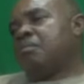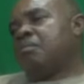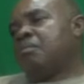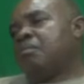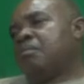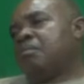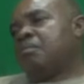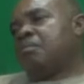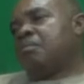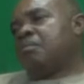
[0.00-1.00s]

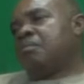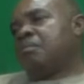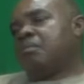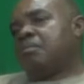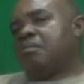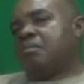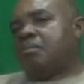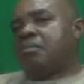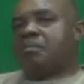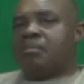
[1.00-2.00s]

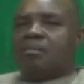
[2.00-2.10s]
The person shown says nothing.